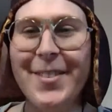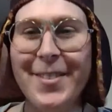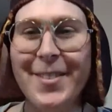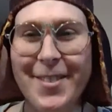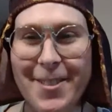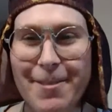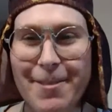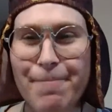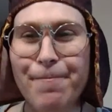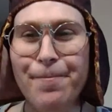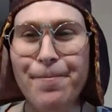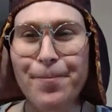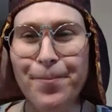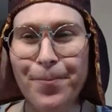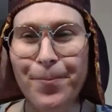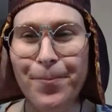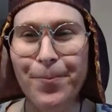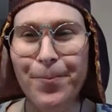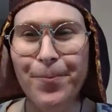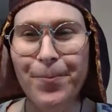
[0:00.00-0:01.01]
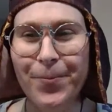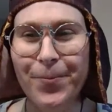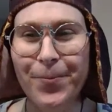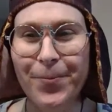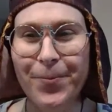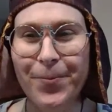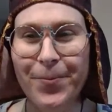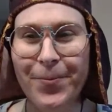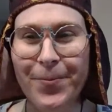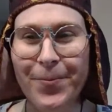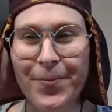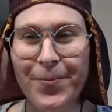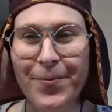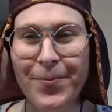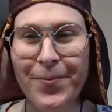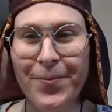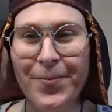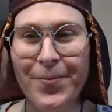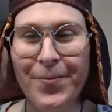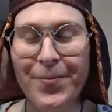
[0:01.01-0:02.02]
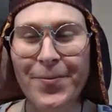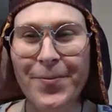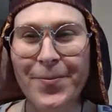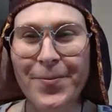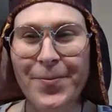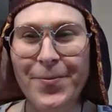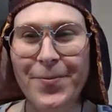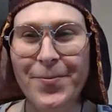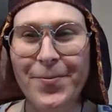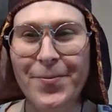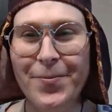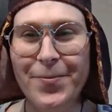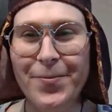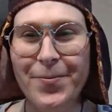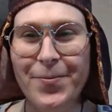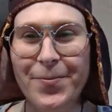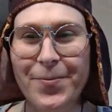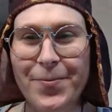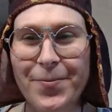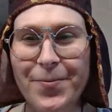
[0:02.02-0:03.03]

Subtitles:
(not speaking)